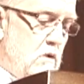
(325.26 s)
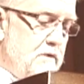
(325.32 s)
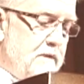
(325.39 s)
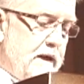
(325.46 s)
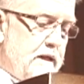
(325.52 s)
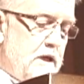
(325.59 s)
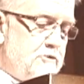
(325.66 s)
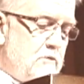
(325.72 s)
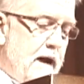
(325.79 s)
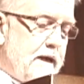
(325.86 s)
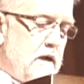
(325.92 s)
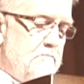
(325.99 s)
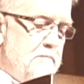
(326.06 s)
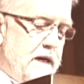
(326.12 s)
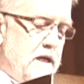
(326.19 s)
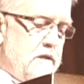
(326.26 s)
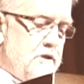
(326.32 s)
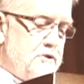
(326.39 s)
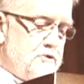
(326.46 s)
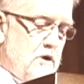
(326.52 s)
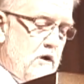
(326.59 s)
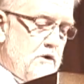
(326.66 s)
This is one thing that attracted
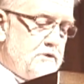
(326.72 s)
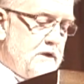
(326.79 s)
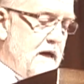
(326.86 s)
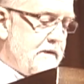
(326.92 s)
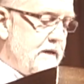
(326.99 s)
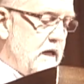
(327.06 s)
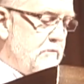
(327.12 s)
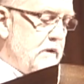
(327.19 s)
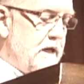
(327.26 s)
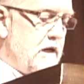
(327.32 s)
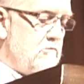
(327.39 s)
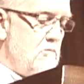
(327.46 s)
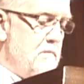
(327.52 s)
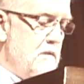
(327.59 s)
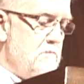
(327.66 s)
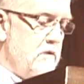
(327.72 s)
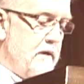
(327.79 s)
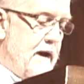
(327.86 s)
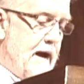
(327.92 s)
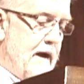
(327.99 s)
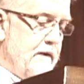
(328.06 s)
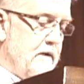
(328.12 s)
me to this church, and I think we need to
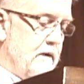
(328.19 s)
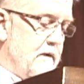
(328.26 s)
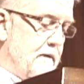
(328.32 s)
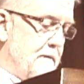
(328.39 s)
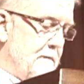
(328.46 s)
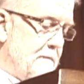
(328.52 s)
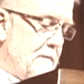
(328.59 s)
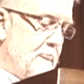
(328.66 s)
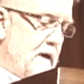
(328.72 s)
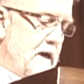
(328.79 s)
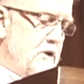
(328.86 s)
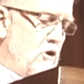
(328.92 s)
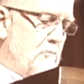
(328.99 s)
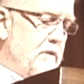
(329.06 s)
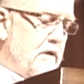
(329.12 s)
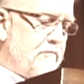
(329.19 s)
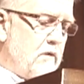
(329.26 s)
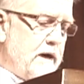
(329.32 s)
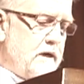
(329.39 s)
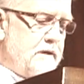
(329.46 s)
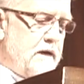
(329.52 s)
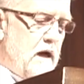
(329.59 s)
remember that. And
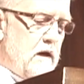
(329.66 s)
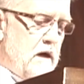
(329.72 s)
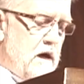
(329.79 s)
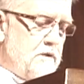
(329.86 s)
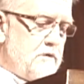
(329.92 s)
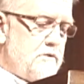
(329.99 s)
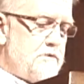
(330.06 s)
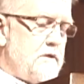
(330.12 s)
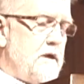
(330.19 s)
don't be afraid to tell